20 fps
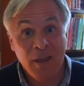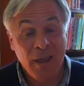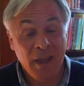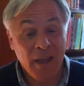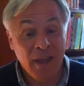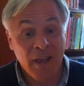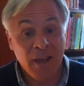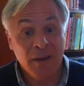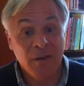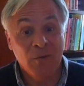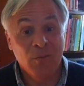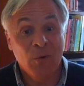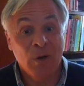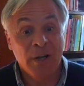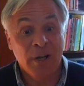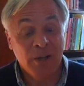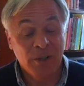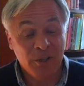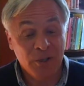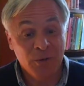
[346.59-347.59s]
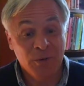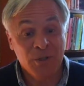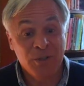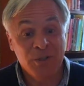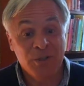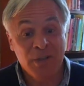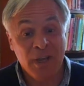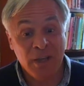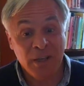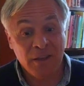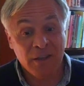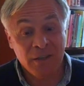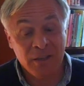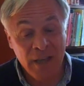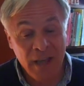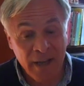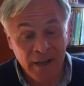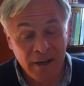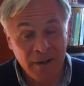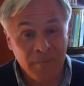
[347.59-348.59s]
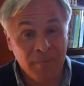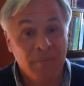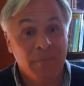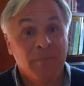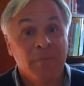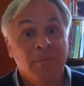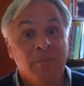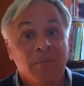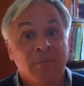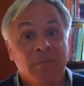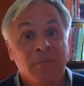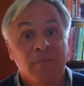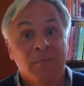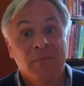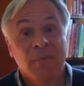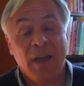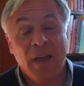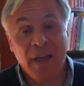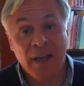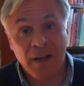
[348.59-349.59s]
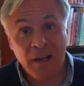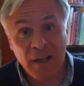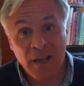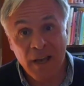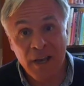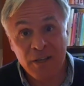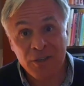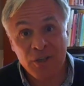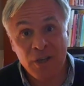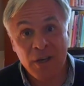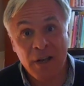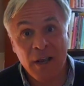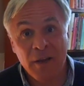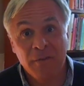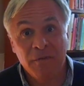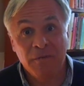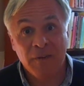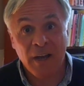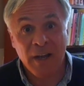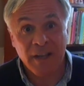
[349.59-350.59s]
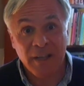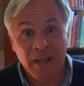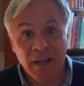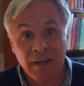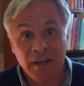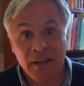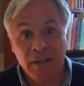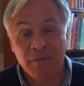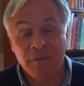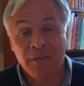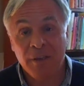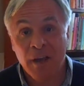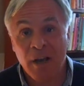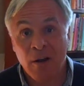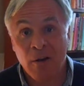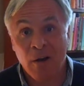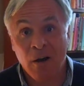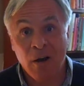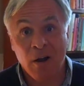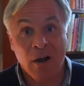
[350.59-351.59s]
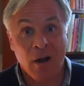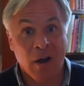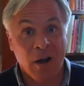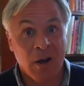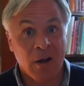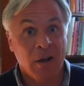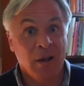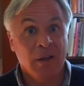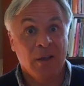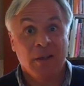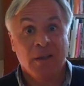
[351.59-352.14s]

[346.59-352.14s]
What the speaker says: And what I'll do is take the data, analyze it, and find out if there are